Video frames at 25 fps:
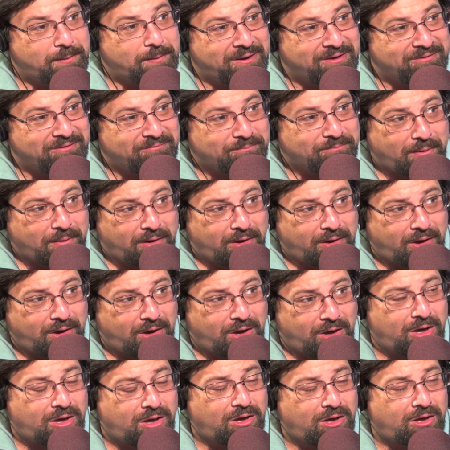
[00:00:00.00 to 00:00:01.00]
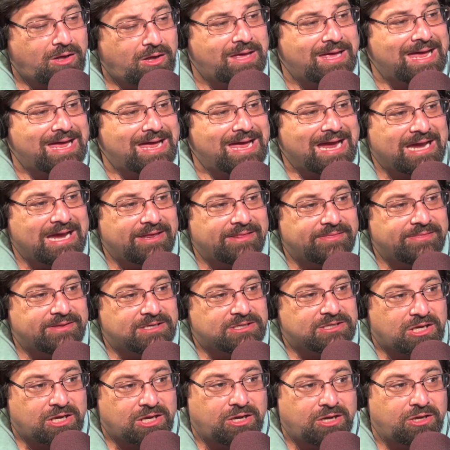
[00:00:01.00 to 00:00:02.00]
If Paul and
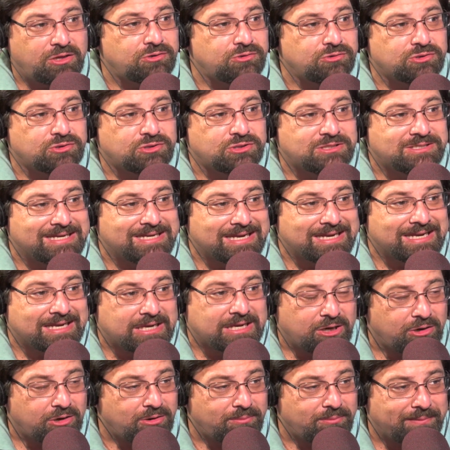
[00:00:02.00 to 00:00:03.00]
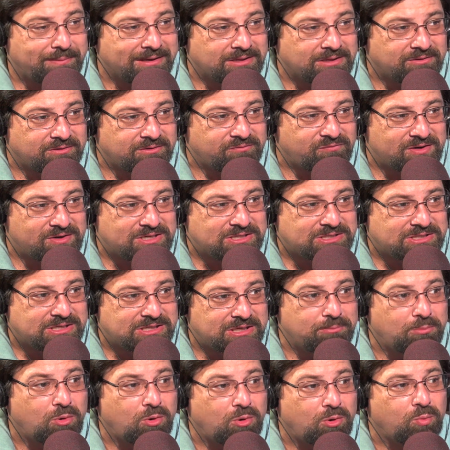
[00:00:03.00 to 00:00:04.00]
these others didn't care about the feast
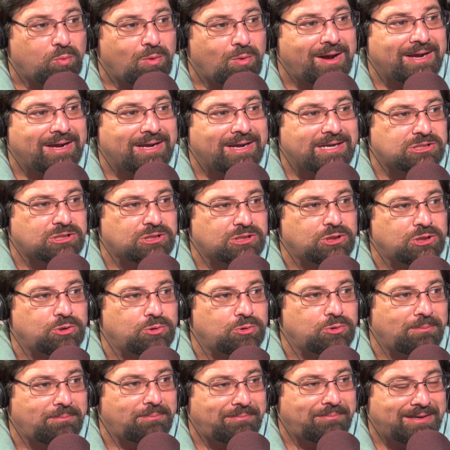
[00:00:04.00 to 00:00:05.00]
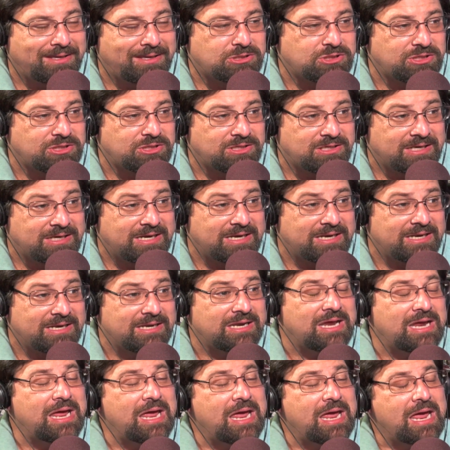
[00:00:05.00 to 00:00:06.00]
anymore, why is Luke mentioning it?
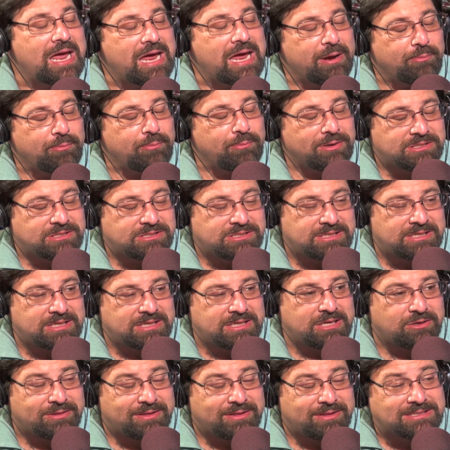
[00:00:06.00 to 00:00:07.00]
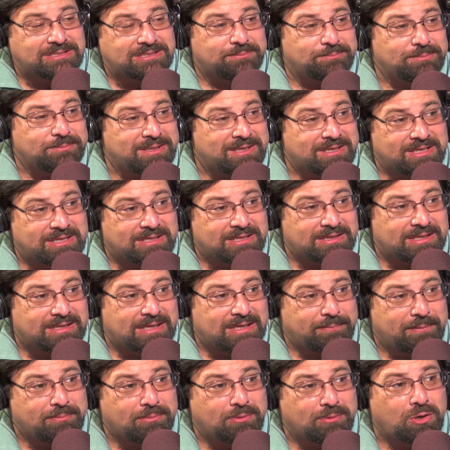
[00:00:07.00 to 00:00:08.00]
And we see here, that's something I think a lot
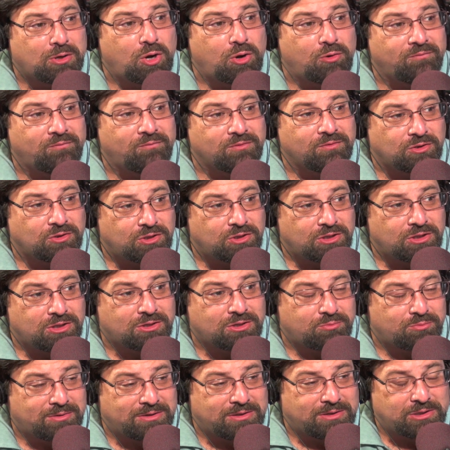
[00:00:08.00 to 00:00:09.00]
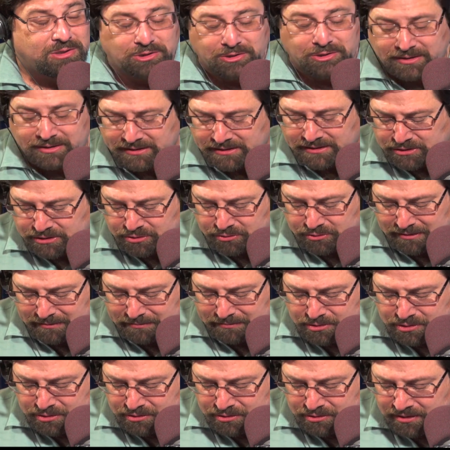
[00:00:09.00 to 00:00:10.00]
of people overlook when you look at the
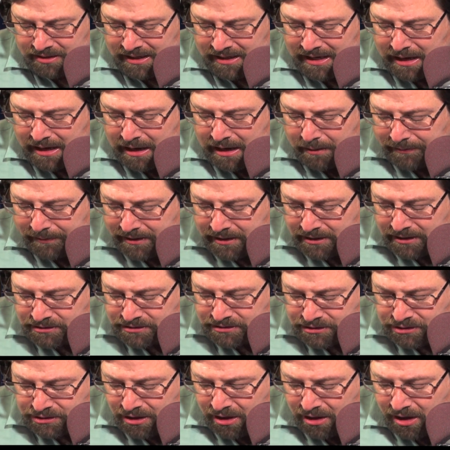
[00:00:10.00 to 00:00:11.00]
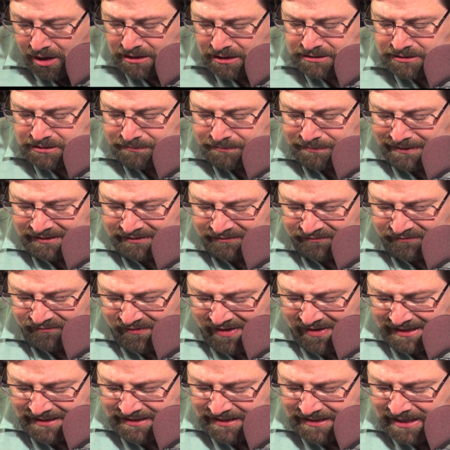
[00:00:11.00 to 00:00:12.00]
scripture, because it talks about the
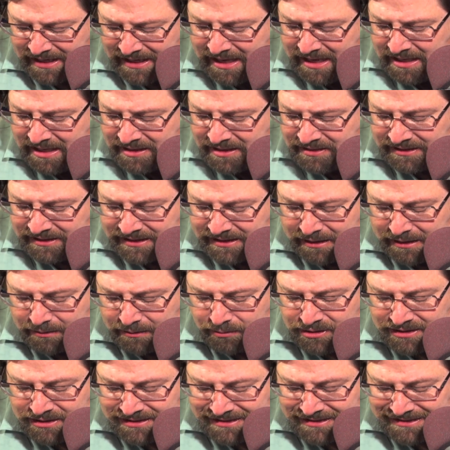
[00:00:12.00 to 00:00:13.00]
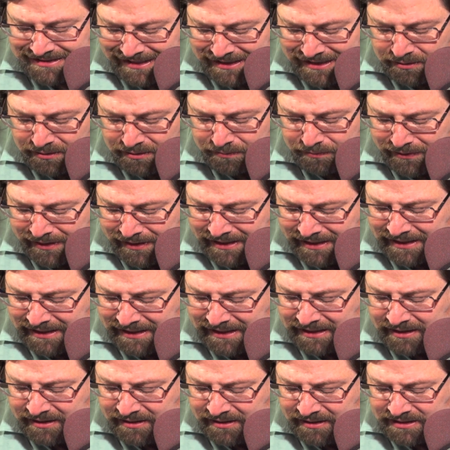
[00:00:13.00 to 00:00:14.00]
fact that they were celebrating
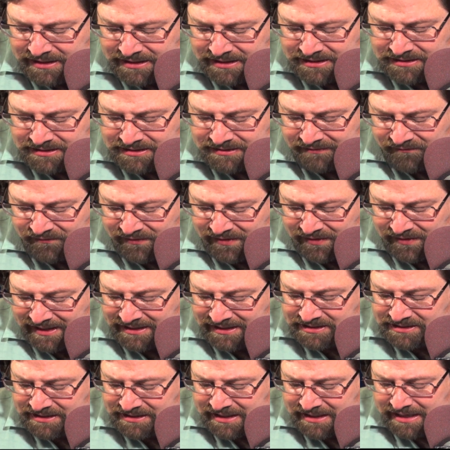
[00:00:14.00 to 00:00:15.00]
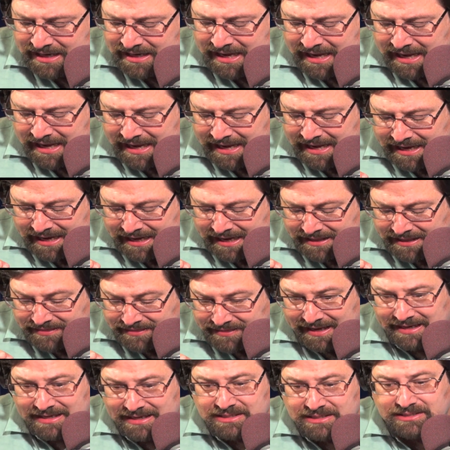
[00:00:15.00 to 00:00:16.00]
this feast. And
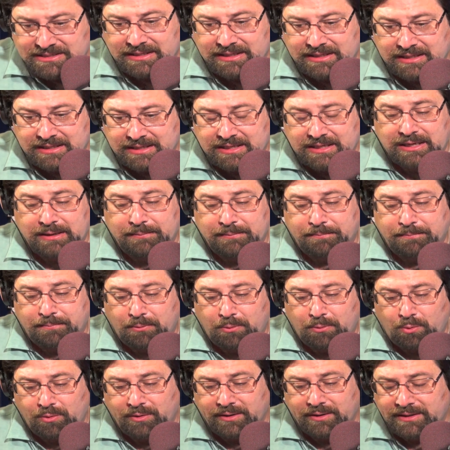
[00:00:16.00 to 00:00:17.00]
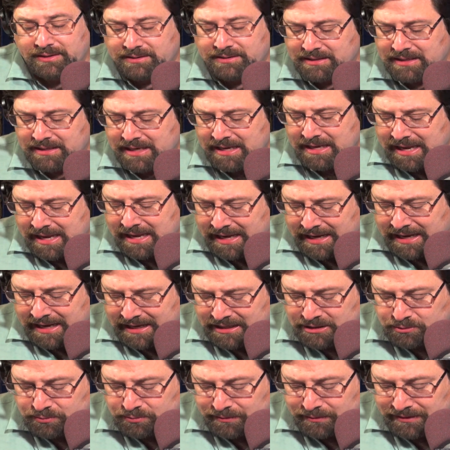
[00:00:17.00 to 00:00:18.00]
that is a key point
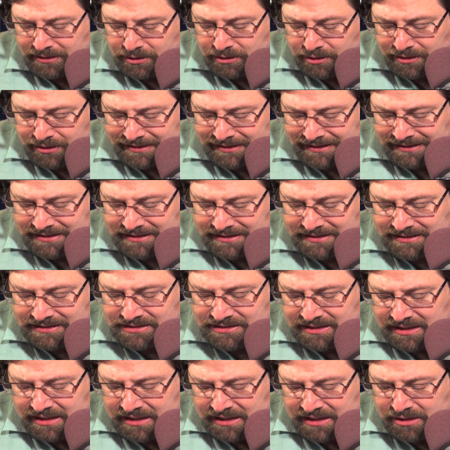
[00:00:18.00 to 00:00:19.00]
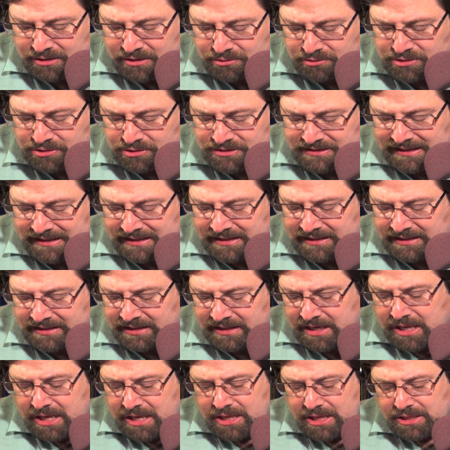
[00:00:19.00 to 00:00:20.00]
as we look at this to understand
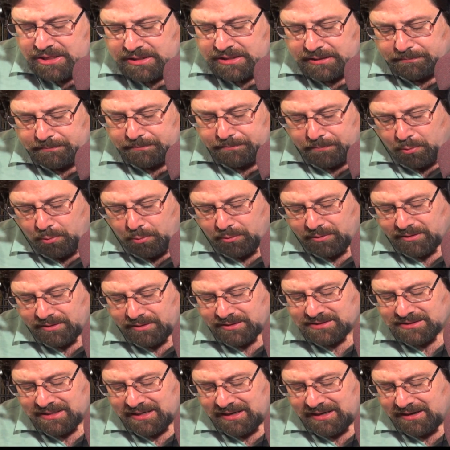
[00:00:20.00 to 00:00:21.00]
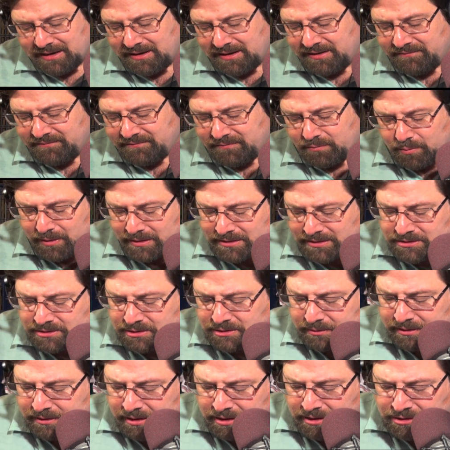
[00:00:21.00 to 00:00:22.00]
the importance of what's
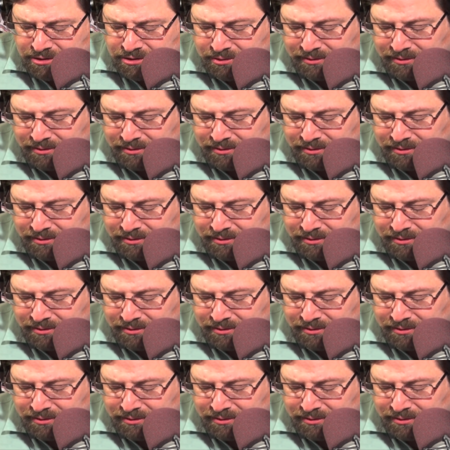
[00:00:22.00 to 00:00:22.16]
going on.